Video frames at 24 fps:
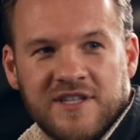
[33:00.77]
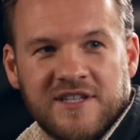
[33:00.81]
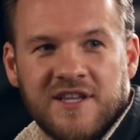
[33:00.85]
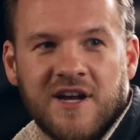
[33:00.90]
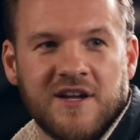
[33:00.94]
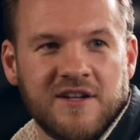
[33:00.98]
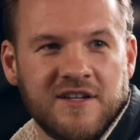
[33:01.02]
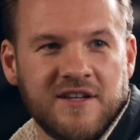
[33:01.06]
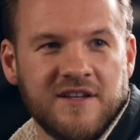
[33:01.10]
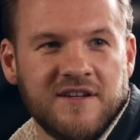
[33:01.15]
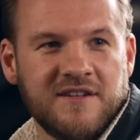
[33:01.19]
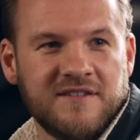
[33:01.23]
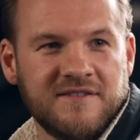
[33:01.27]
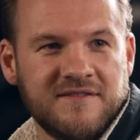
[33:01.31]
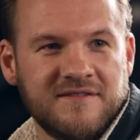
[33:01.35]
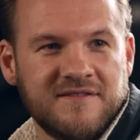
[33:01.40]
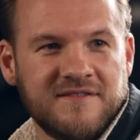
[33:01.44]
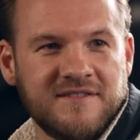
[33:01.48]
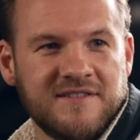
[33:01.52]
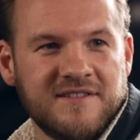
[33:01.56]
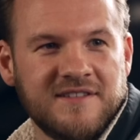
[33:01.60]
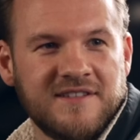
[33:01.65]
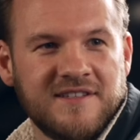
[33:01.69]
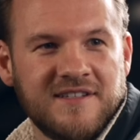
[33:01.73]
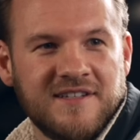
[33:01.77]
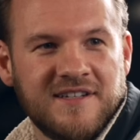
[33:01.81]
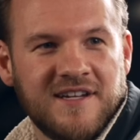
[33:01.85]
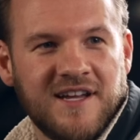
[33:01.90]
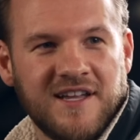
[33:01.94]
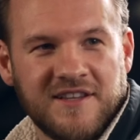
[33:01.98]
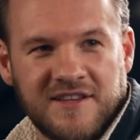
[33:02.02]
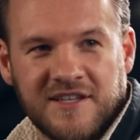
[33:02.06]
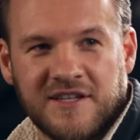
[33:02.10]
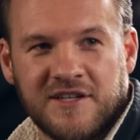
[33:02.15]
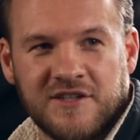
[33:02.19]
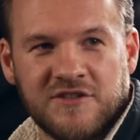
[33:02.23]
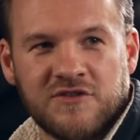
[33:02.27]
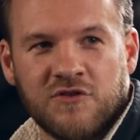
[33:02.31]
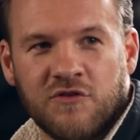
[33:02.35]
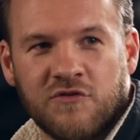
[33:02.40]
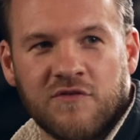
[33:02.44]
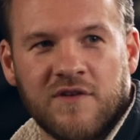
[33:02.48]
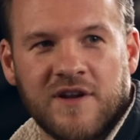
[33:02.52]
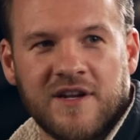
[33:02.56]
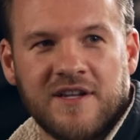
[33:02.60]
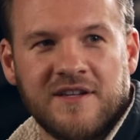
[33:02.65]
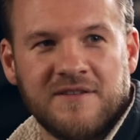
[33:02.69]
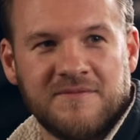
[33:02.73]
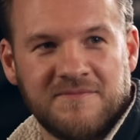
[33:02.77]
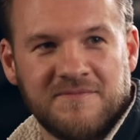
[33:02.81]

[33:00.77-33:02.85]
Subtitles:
done it. I think he's already.